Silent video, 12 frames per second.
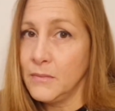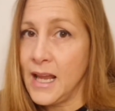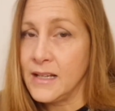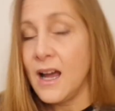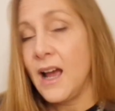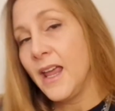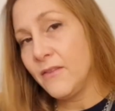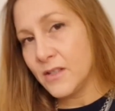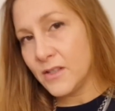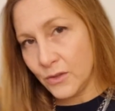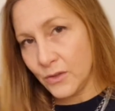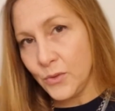and I have a
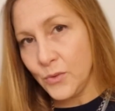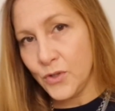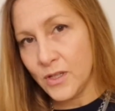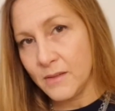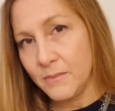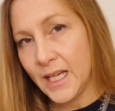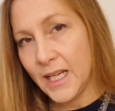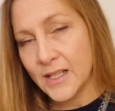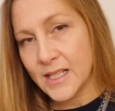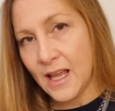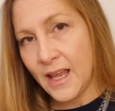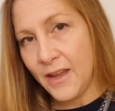solution
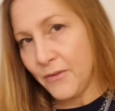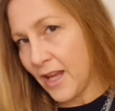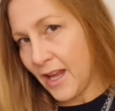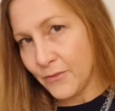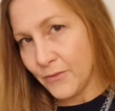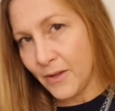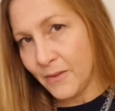because I have Canva.